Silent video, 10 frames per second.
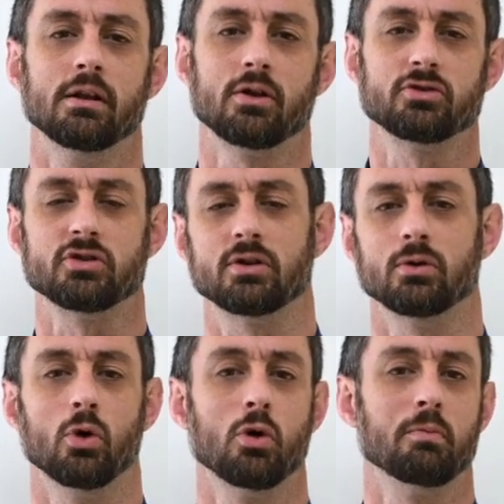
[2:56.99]

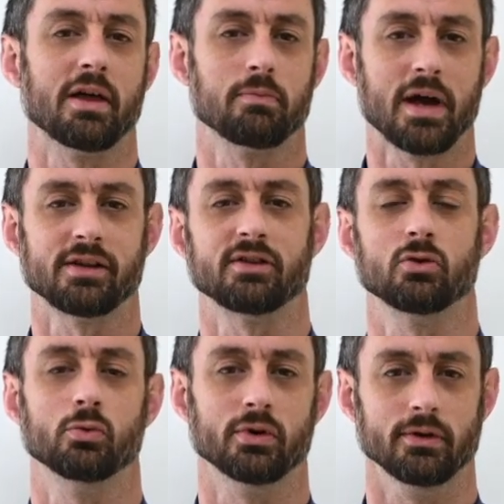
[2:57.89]
logical or
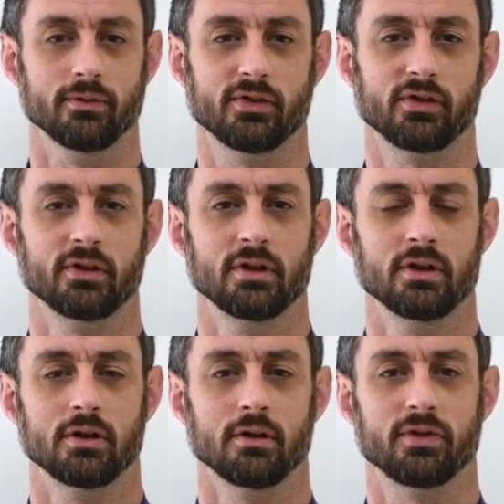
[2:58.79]
mathematical proofs
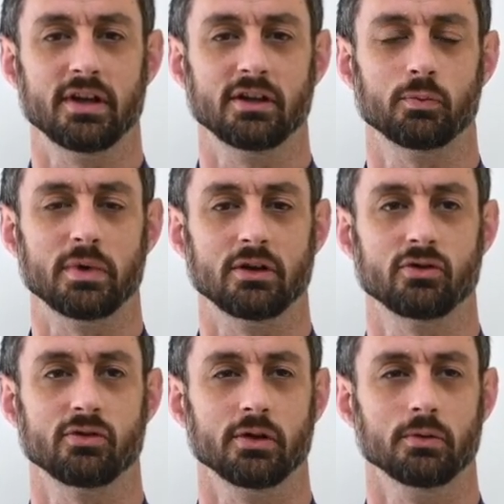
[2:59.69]
of things
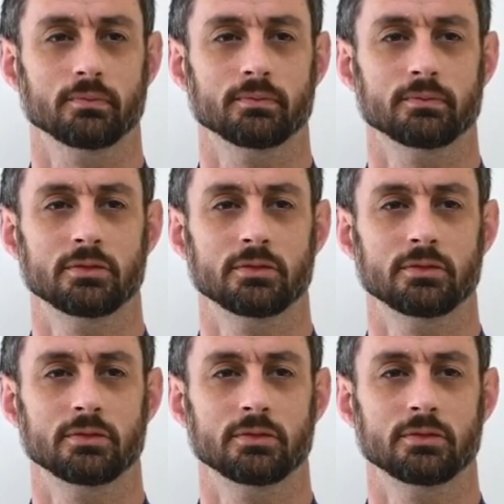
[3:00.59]
being true.